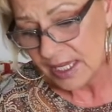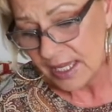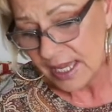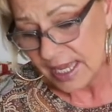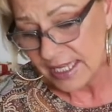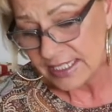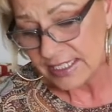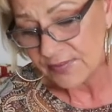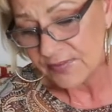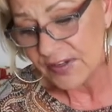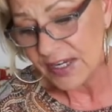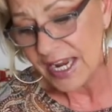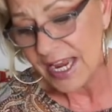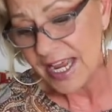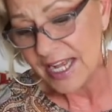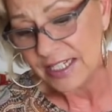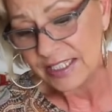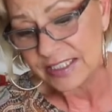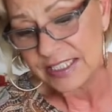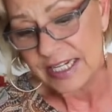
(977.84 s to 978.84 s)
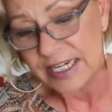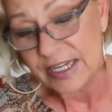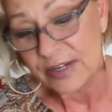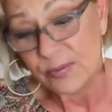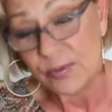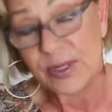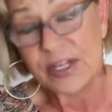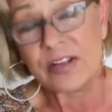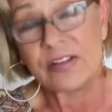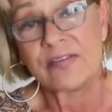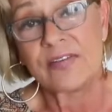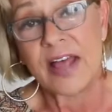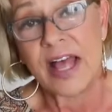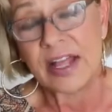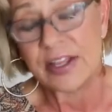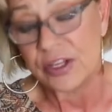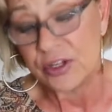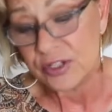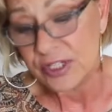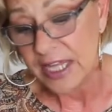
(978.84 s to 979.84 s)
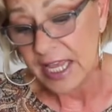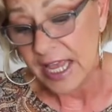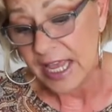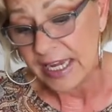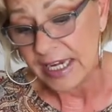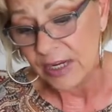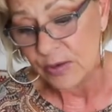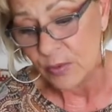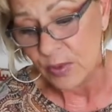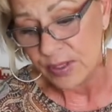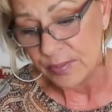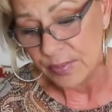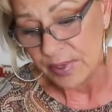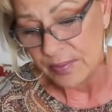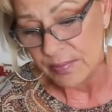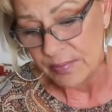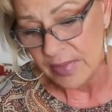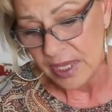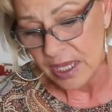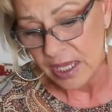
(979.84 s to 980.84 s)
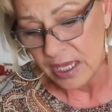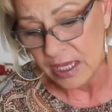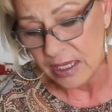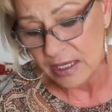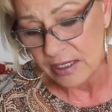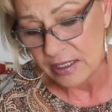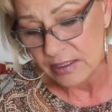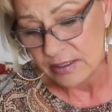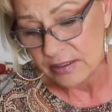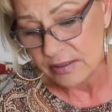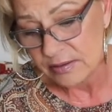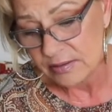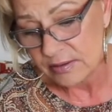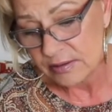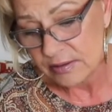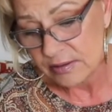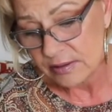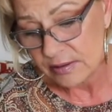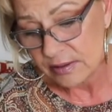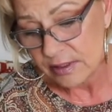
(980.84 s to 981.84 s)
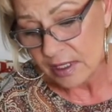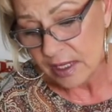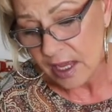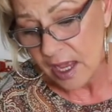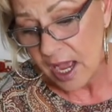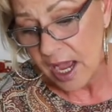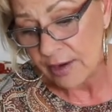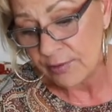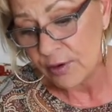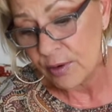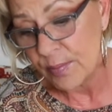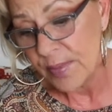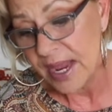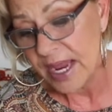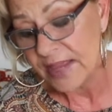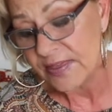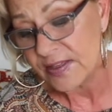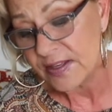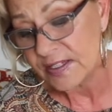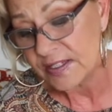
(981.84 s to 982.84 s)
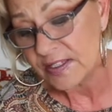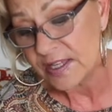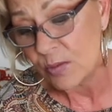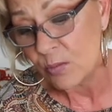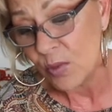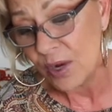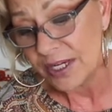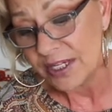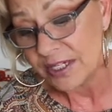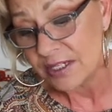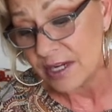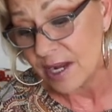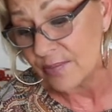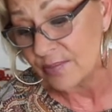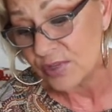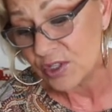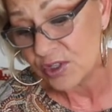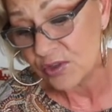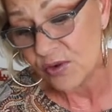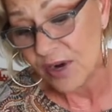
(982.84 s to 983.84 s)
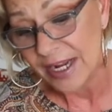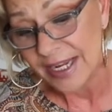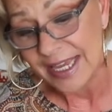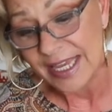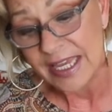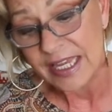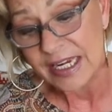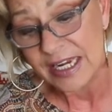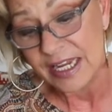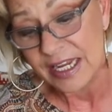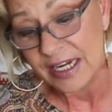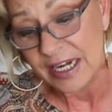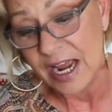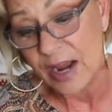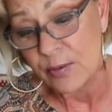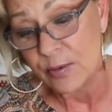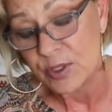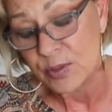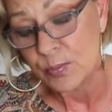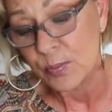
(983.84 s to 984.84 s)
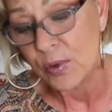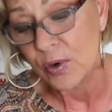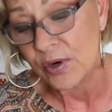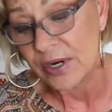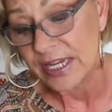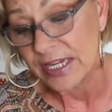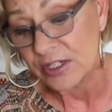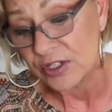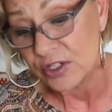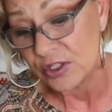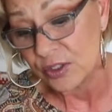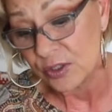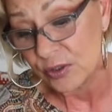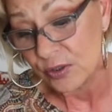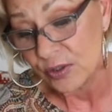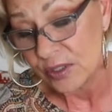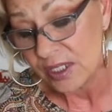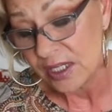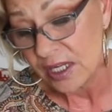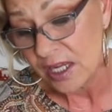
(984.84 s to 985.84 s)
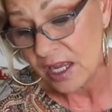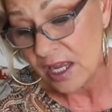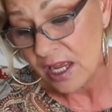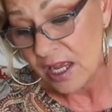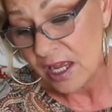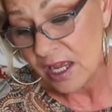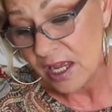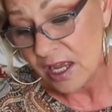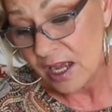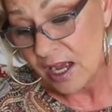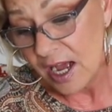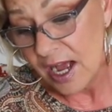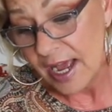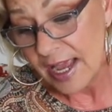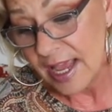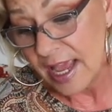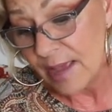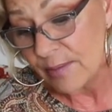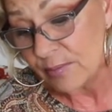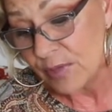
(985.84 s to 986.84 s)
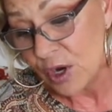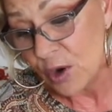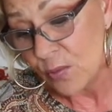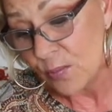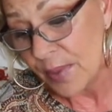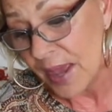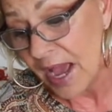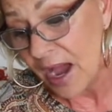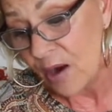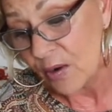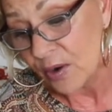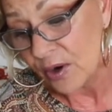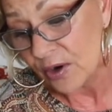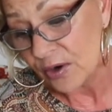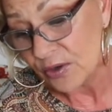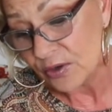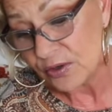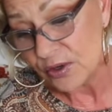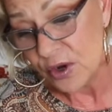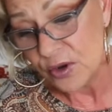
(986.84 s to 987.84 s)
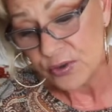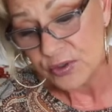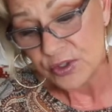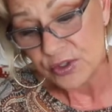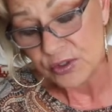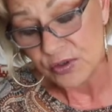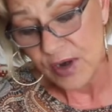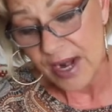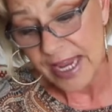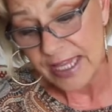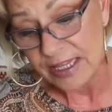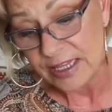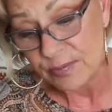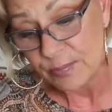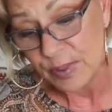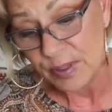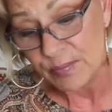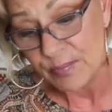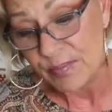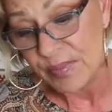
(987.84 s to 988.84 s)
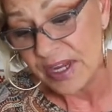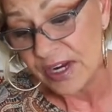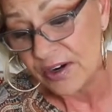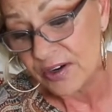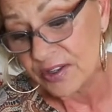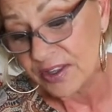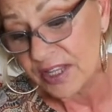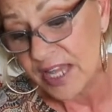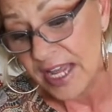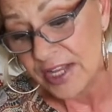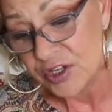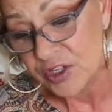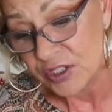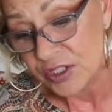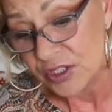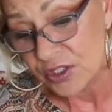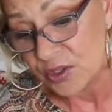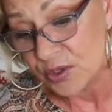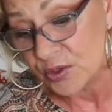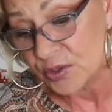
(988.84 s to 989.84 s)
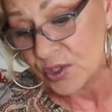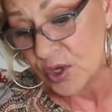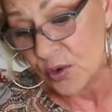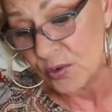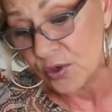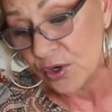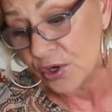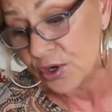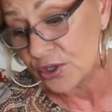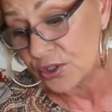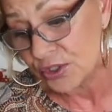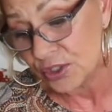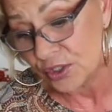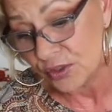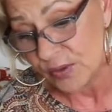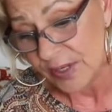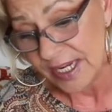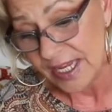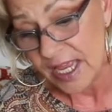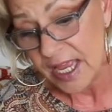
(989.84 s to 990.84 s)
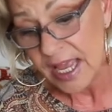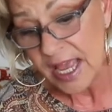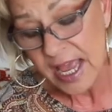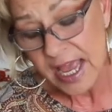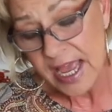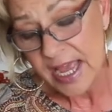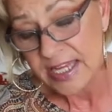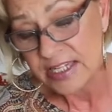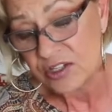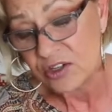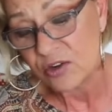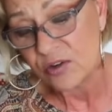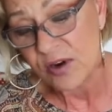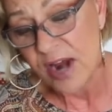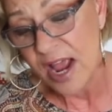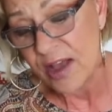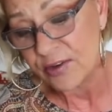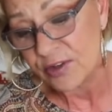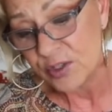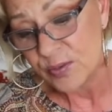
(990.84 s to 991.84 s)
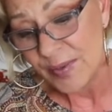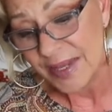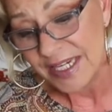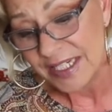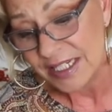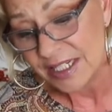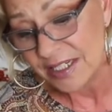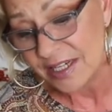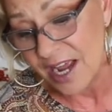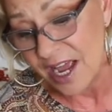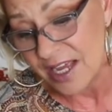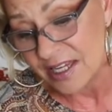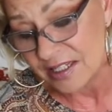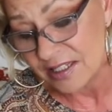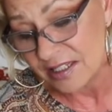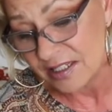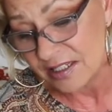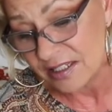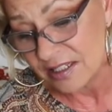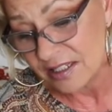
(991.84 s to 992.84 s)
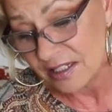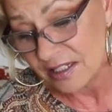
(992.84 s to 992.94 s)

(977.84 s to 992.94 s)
as if it held any real value to anyone but me. I remain the somewhat dumbstruck idiot I was born into. I am no power, no strength, but mere legend whose own herstory has ground me into dust.